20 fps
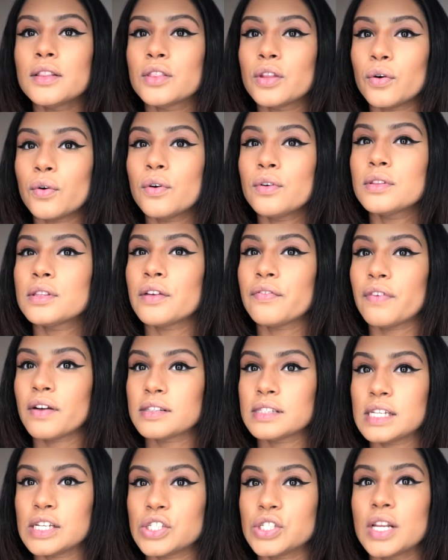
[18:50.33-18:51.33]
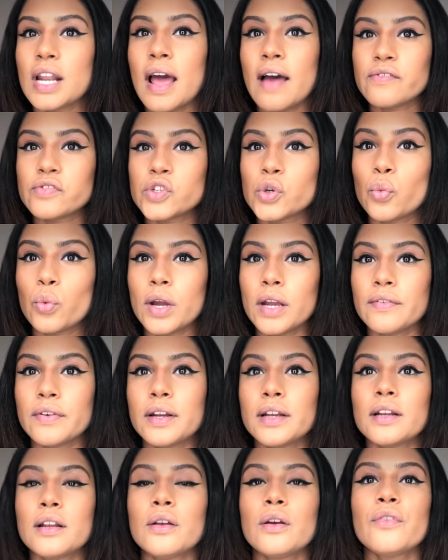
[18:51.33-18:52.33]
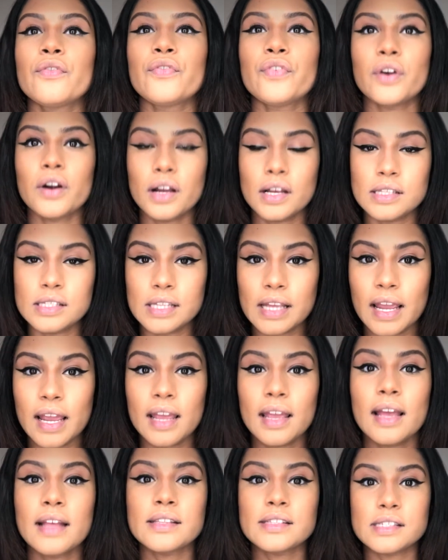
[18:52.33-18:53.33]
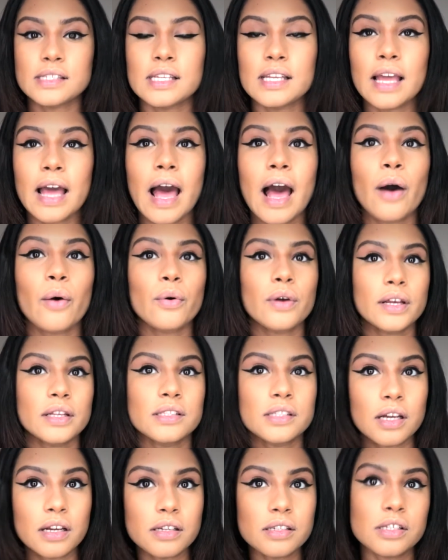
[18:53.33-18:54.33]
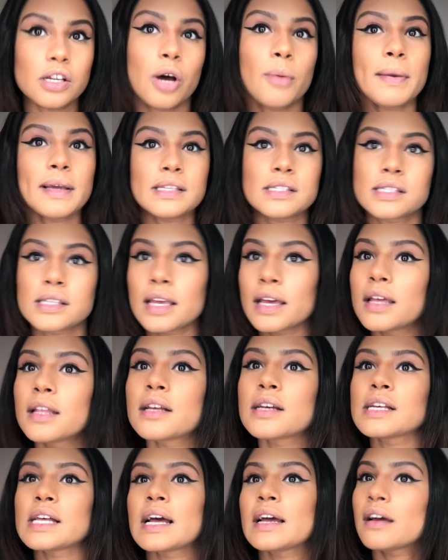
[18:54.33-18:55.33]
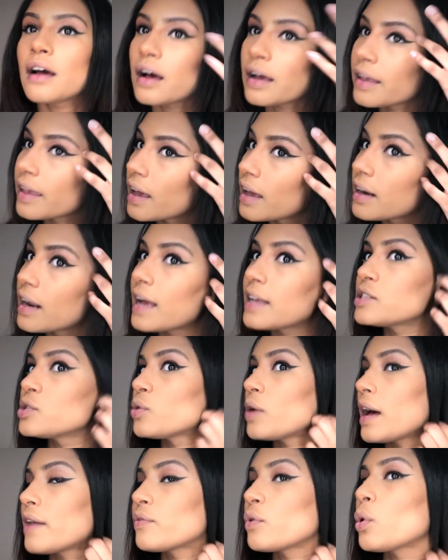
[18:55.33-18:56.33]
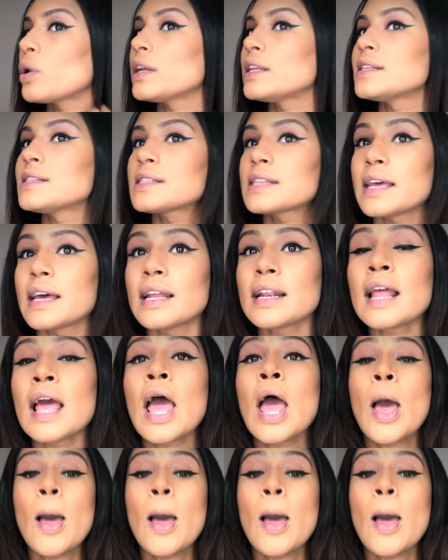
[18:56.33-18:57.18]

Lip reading: though, the foundation, I have to wear it for a day and see how it does on my skin, because again, I do have oily skin.